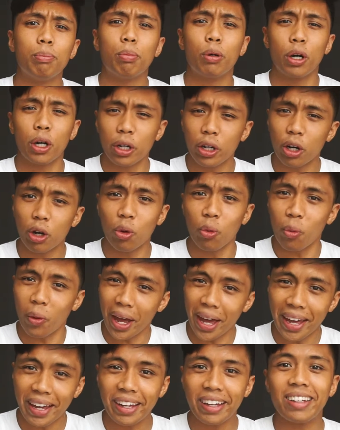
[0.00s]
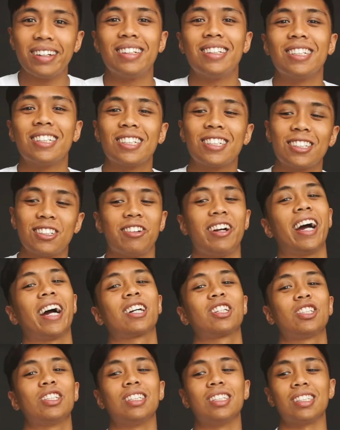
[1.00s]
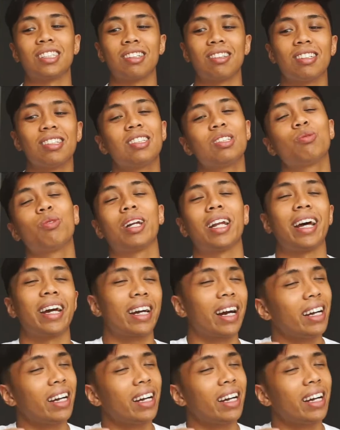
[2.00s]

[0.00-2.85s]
Put away distractions. So this is when I